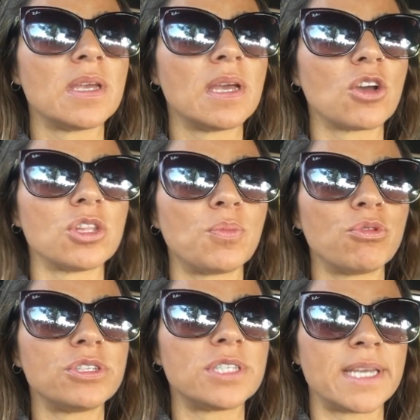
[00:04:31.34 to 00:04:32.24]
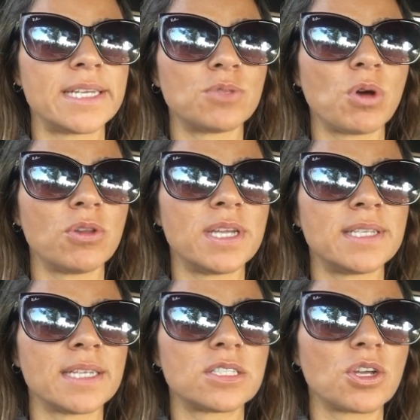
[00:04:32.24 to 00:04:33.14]
got the boys today as well. Their
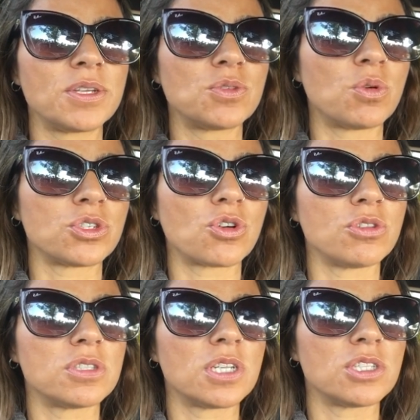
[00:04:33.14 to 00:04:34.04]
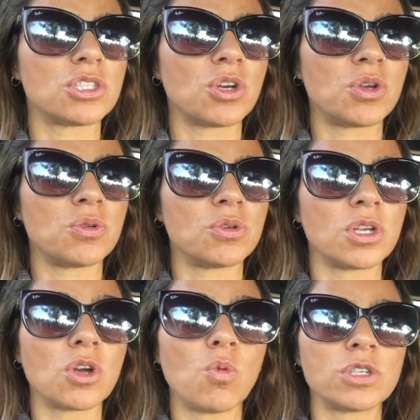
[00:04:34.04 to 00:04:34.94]
dad's going to watch a concert, so we're
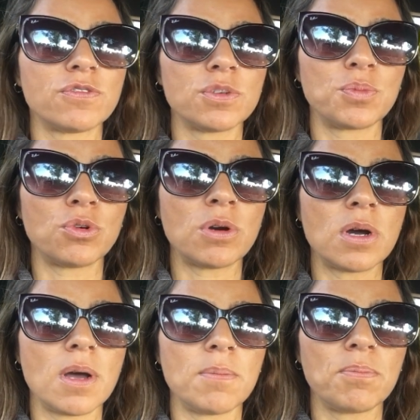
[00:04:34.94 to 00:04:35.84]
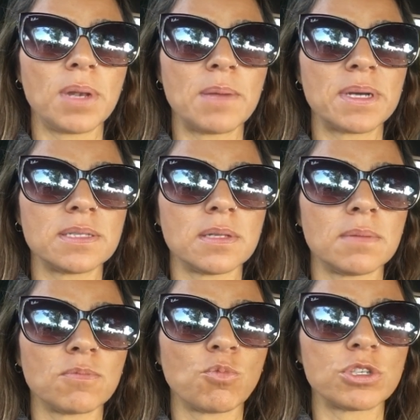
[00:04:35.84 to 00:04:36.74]
going to go watch football.
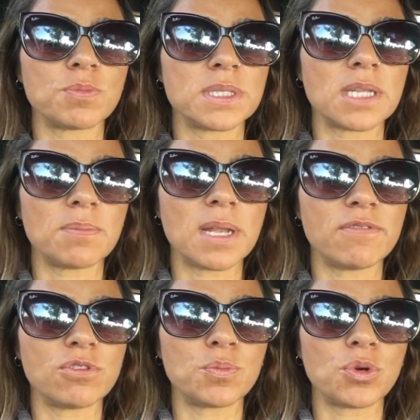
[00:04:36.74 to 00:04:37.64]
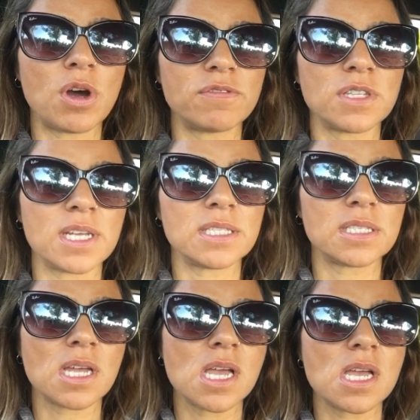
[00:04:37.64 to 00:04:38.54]
Watch my son play football after this,
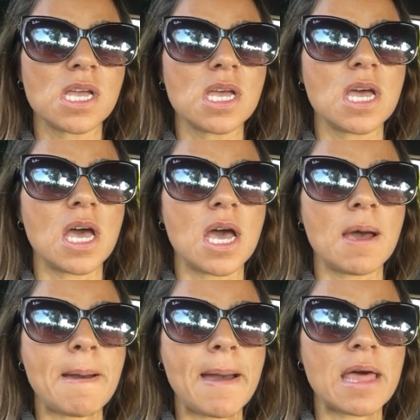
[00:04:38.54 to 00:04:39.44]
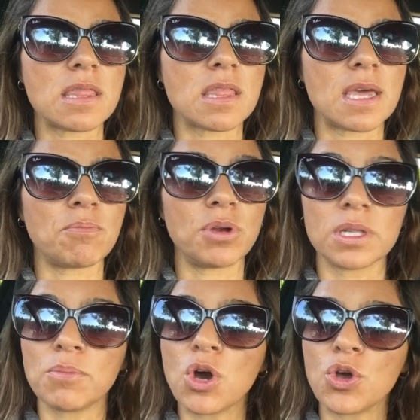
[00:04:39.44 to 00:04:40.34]
and then bring
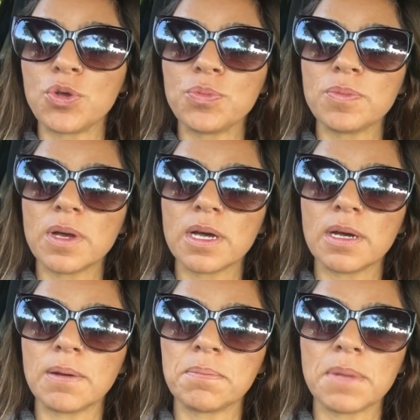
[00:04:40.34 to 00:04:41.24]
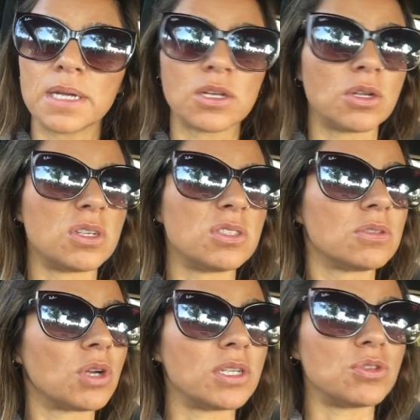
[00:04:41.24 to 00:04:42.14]
them home. I'm gonna
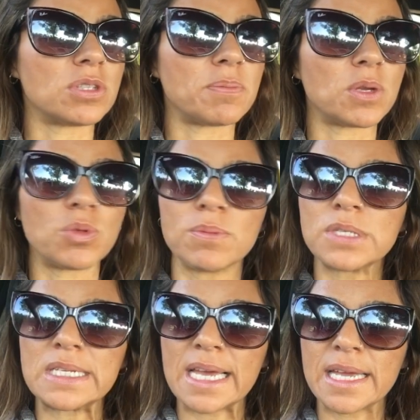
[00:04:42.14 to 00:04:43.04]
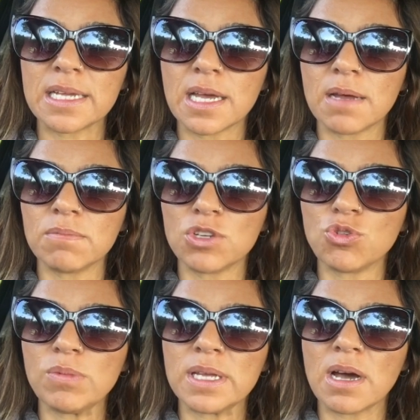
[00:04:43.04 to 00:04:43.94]
try and do something with them today. They
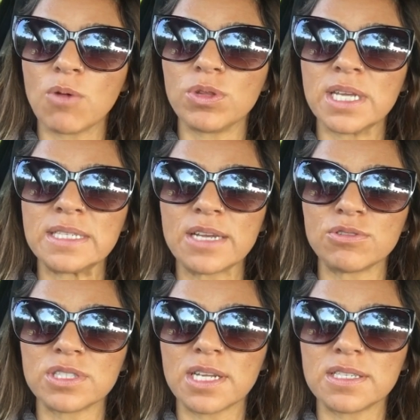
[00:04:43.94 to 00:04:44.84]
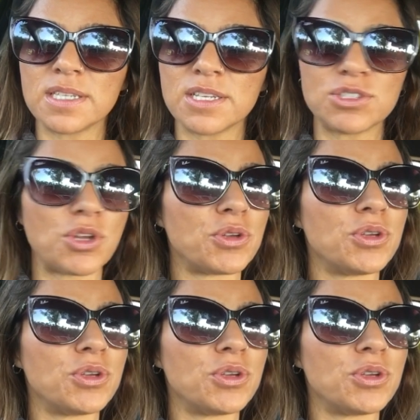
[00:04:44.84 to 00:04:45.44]
normally are with their dad on Saturday, so